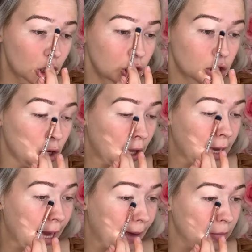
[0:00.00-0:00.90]
you're gonna
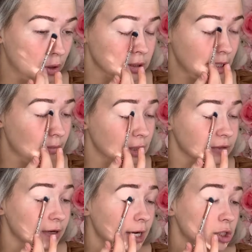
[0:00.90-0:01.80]
get a more seamless
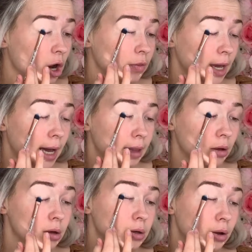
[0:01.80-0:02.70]
finish on the eye
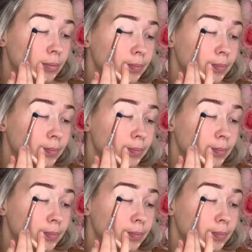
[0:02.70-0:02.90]
look.